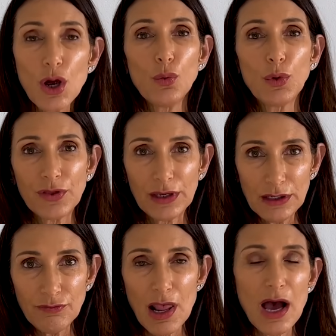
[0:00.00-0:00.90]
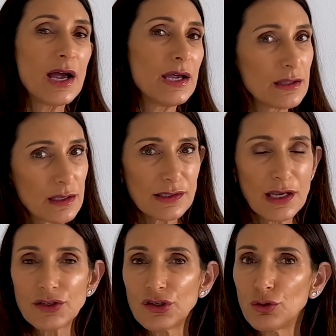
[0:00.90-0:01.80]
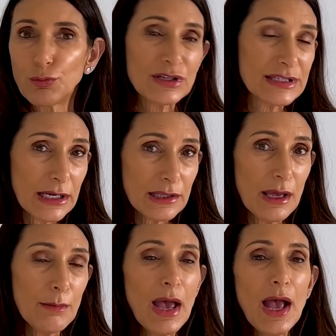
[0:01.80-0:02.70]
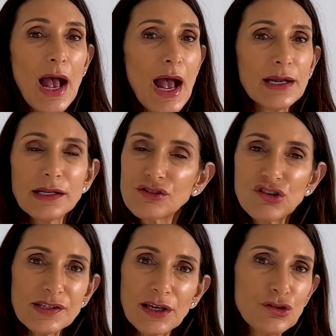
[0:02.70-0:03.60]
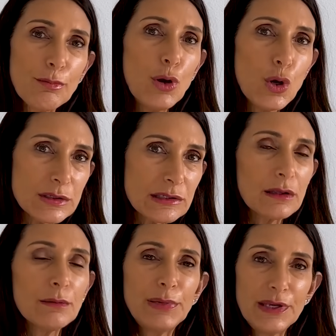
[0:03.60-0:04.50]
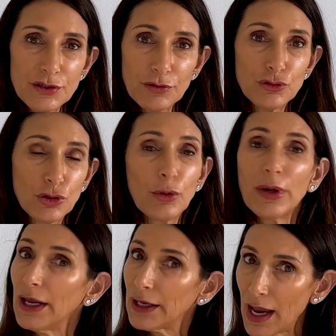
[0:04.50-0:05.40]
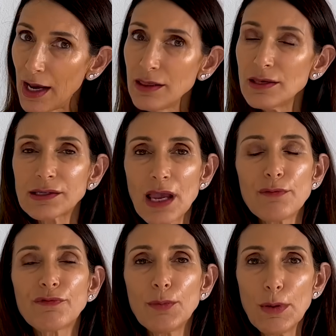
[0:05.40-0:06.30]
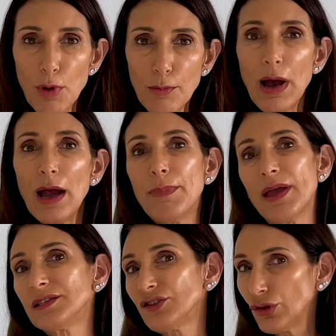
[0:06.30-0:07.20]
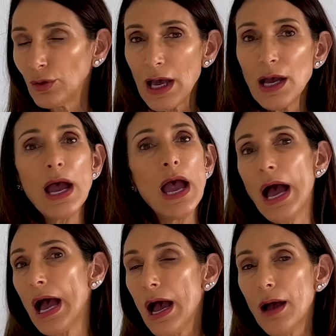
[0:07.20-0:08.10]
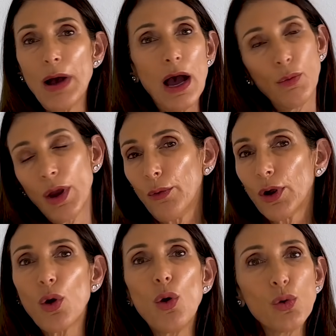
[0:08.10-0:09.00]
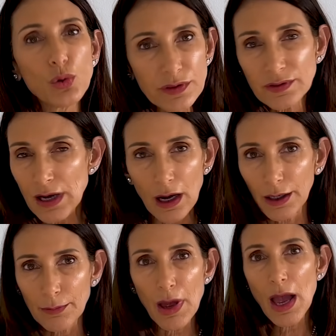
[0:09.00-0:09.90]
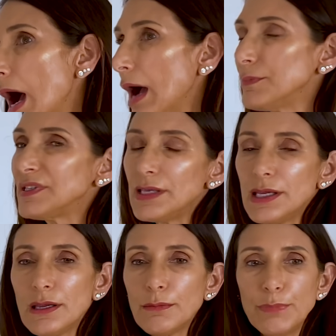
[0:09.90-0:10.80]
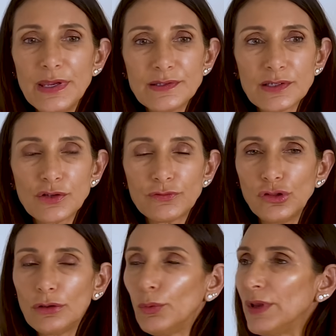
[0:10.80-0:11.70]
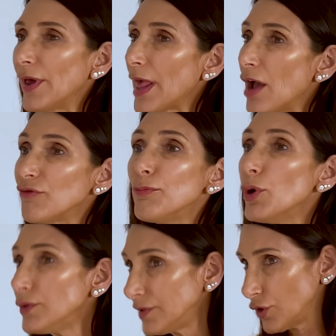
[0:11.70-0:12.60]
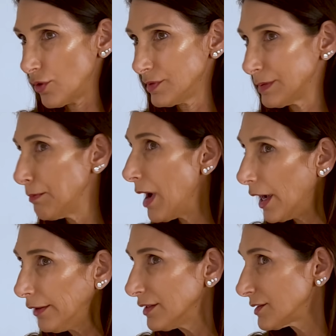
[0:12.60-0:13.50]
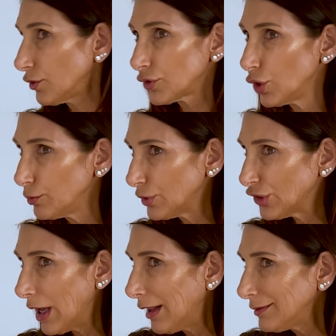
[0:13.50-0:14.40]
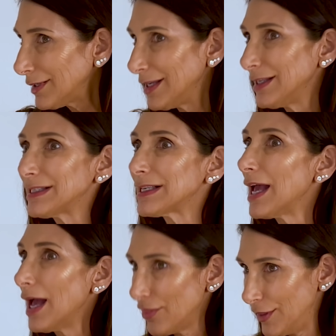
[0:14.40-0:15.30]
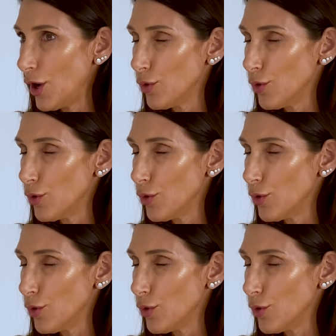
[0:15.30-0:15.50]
with the evil eye in the center to protect them. And it's just such a personal piece of jewelry. Again, this came from a Mumbai-based jeweler. I wear it all the time. I'm seeing pieces of jewelry that have birthstones. Mine, as an October child, is the